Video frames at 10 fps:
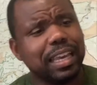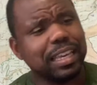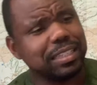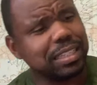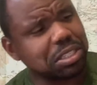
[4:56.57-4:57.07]

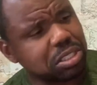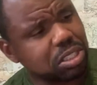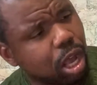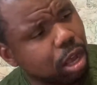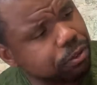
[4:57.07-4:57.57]
It's the
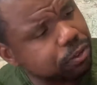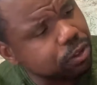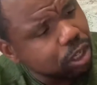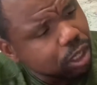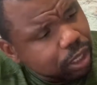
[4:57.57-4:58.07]
soft,
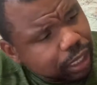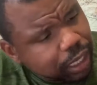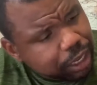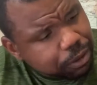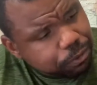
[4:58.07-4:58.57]

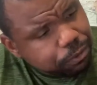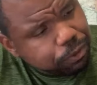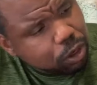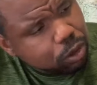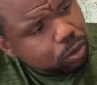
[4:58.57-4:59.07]
like
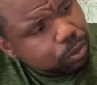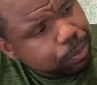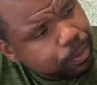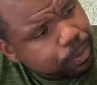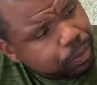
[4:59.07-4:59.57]

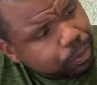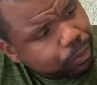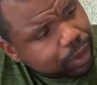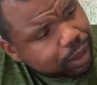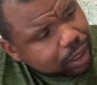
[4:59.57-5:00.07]
foam
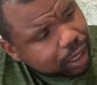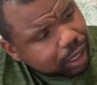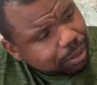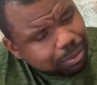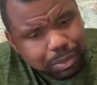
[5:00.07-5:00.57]

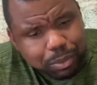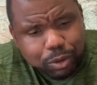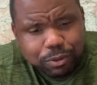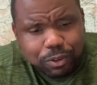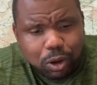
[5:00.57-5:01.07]
memory
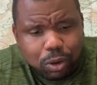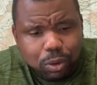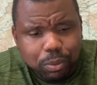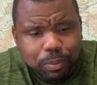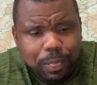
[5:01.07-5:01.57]

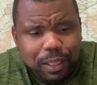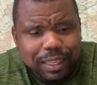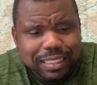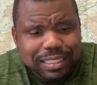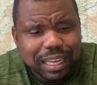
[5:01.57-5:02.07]
foam
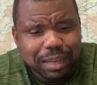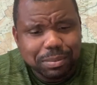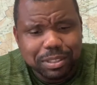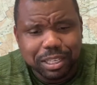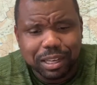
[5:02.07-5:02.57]

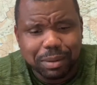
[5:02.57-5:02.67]
type deal.